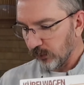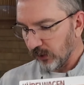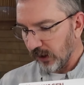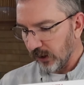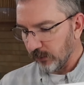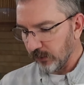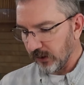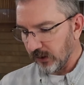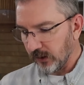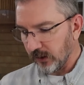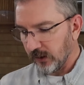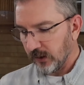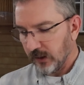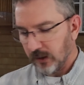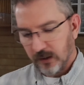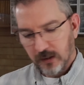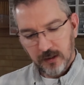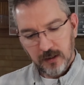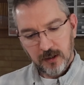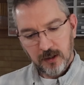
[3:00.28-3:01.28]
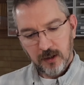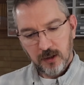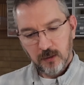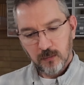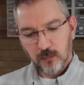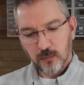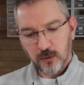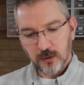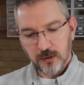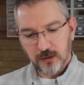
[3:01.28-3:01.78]
will probably be
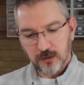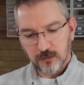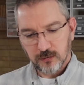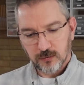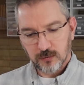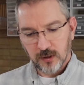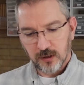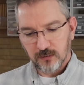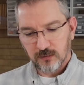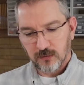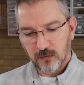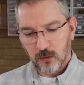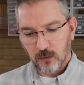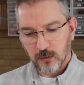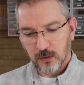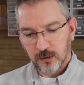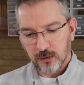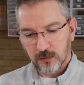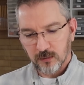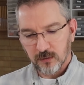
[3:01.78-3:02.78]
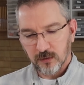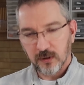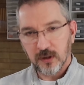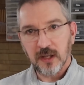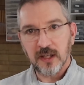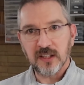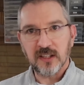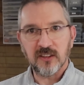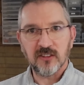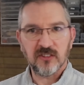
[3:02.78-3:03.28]
pretty straightforward
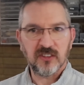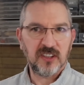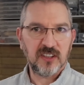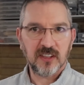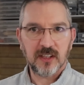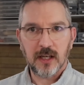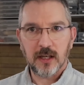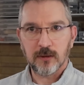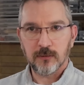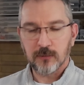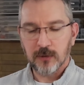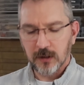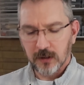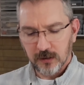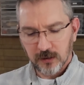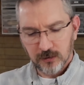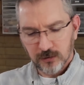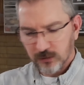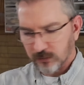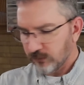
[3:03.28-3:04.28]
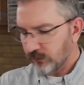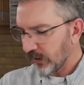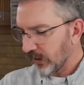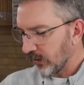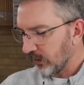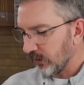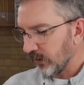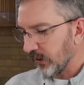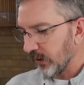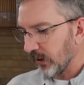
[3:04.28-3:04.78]
and easy and kind of fun. And there's a
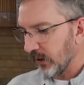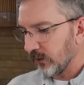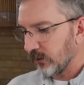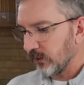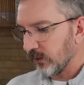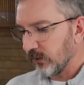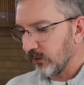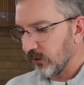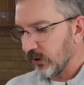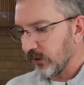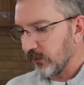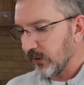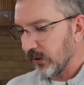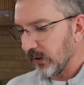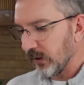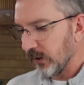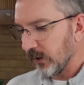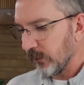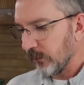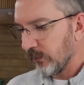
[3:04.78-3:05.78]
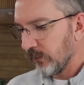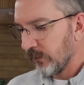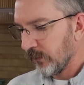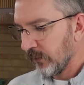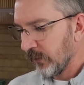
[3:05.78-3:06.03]
figure in there, so there's even an